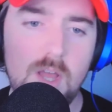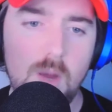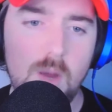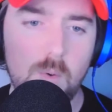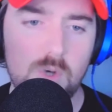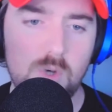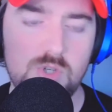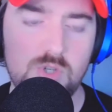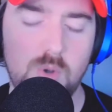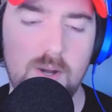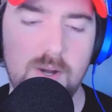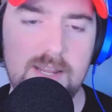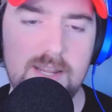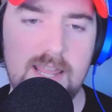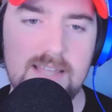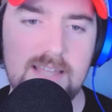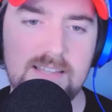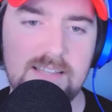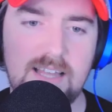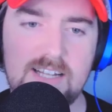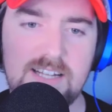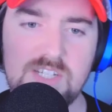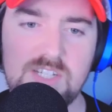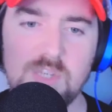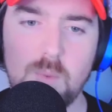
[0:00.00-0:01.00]
We're 28
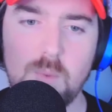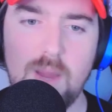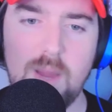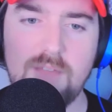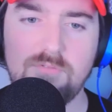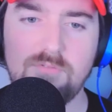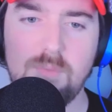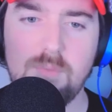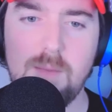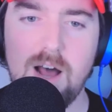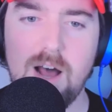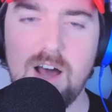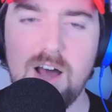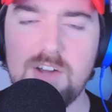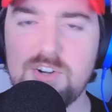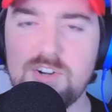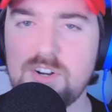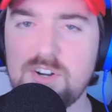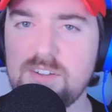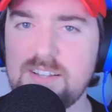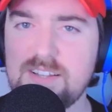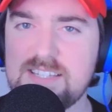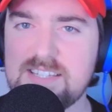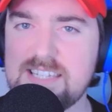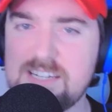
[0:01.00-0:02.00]
likes away from
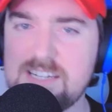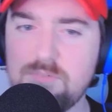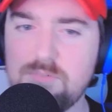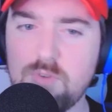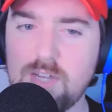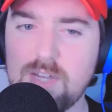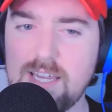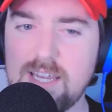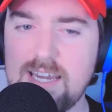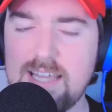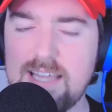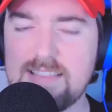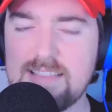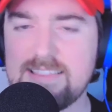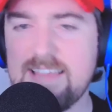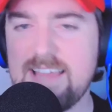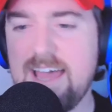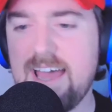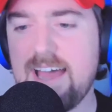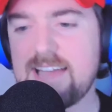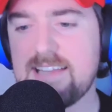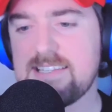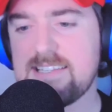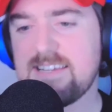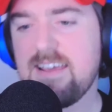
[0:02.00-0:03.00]
100. Let's see if we can hit
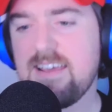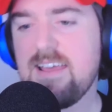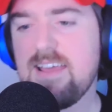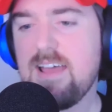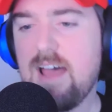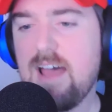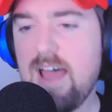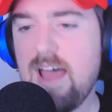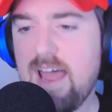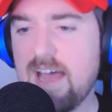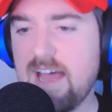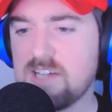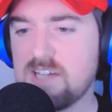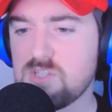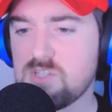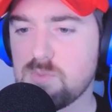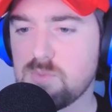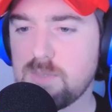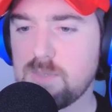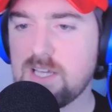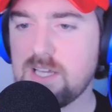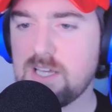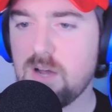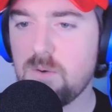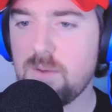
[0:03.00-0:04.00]
that as
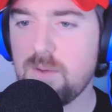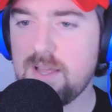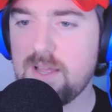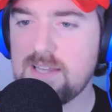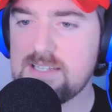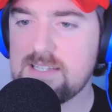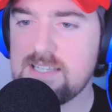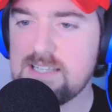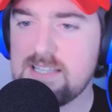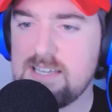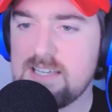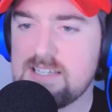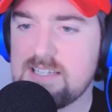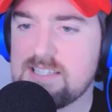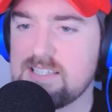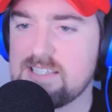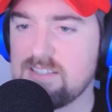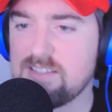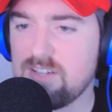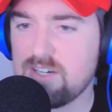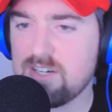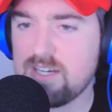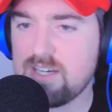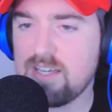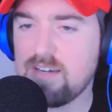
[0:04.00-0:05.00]
we go into this.
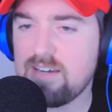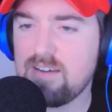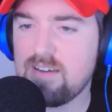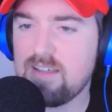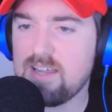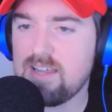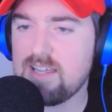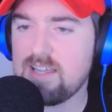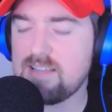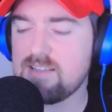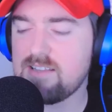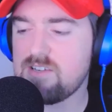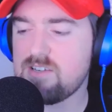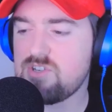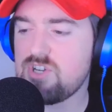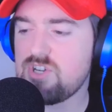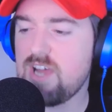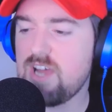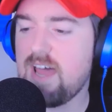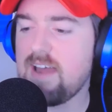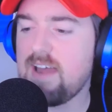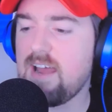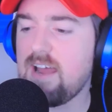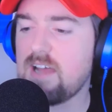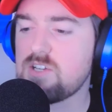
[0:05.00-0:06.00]
Looking in the
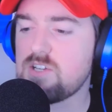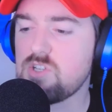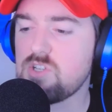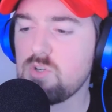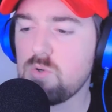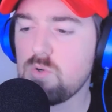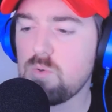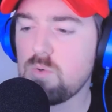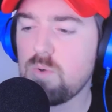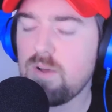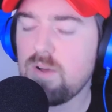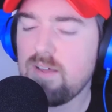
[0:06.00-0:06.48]
chat, I do.